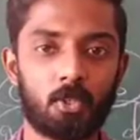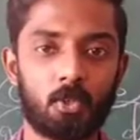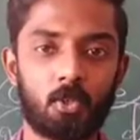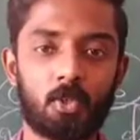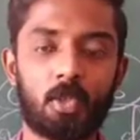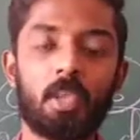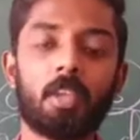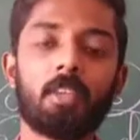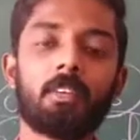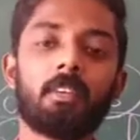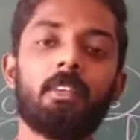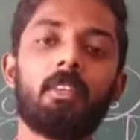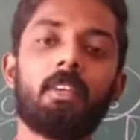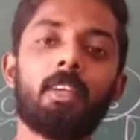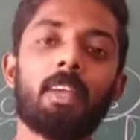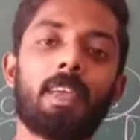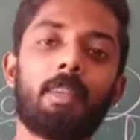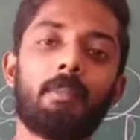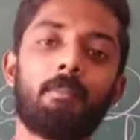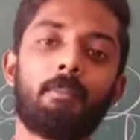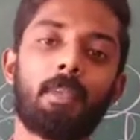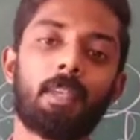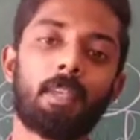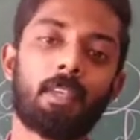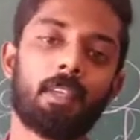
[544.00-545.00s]
together
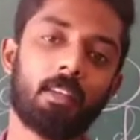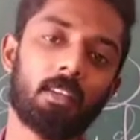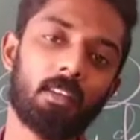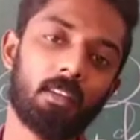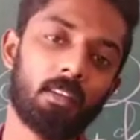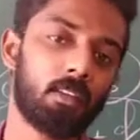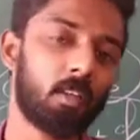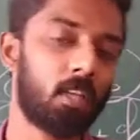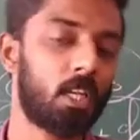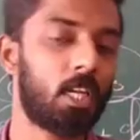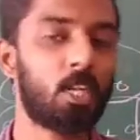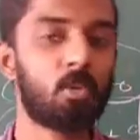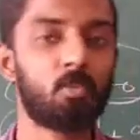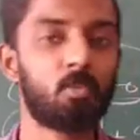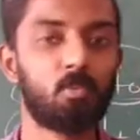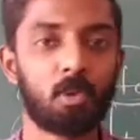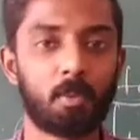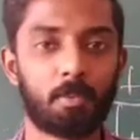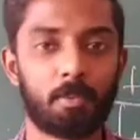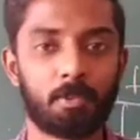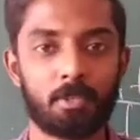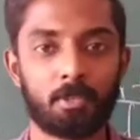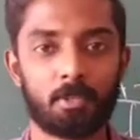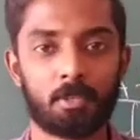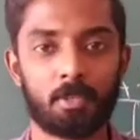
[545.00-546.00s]
and make a new
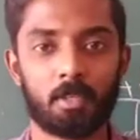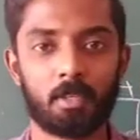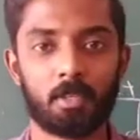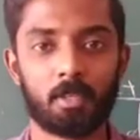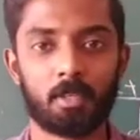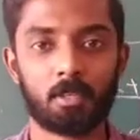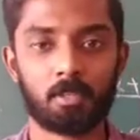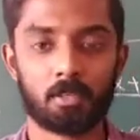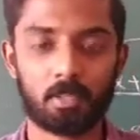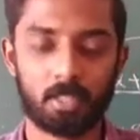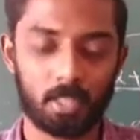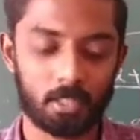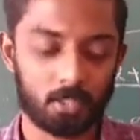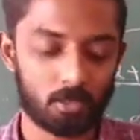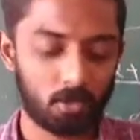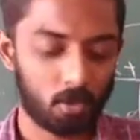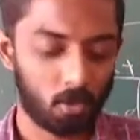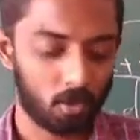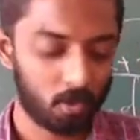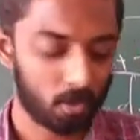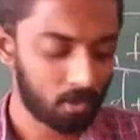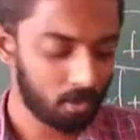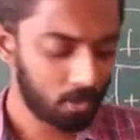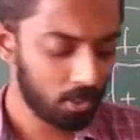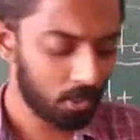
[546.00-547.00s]
preposition. That's
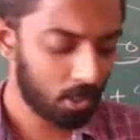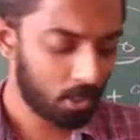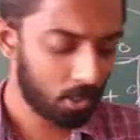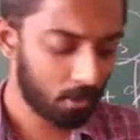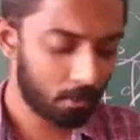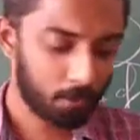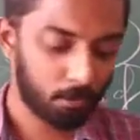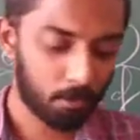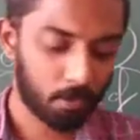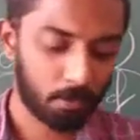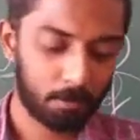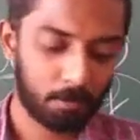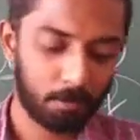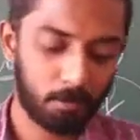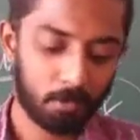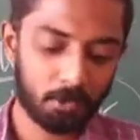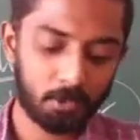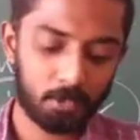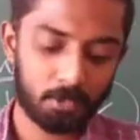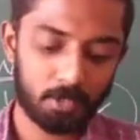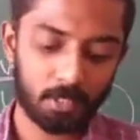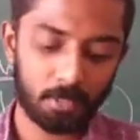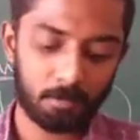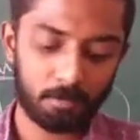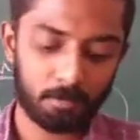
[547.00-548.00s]
called
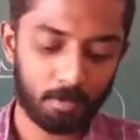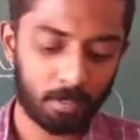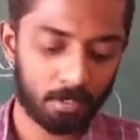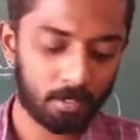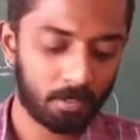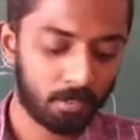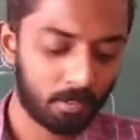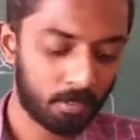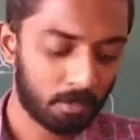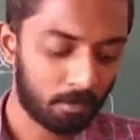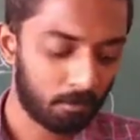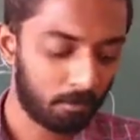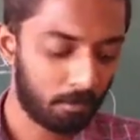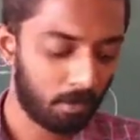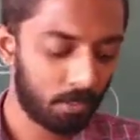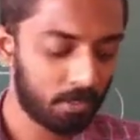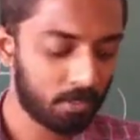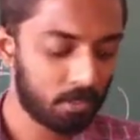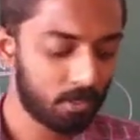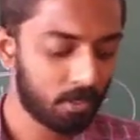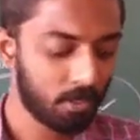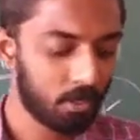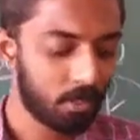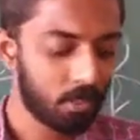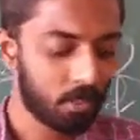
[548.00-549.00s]
preposition
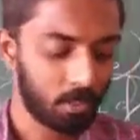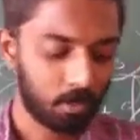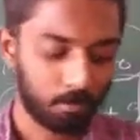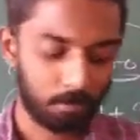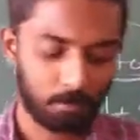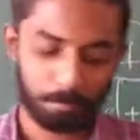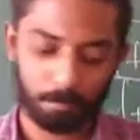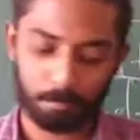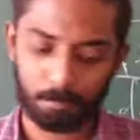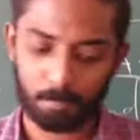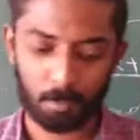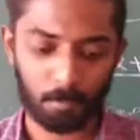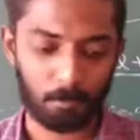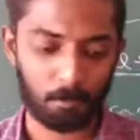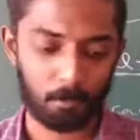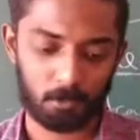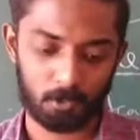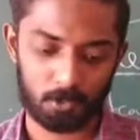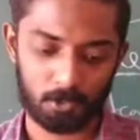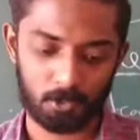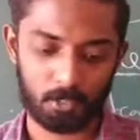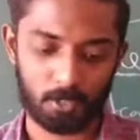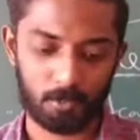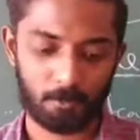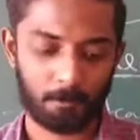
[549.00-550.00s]
plus
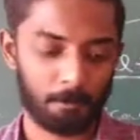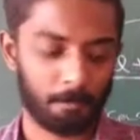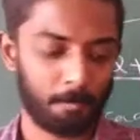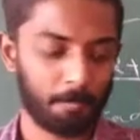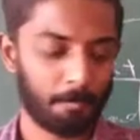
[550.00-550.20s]
preposition.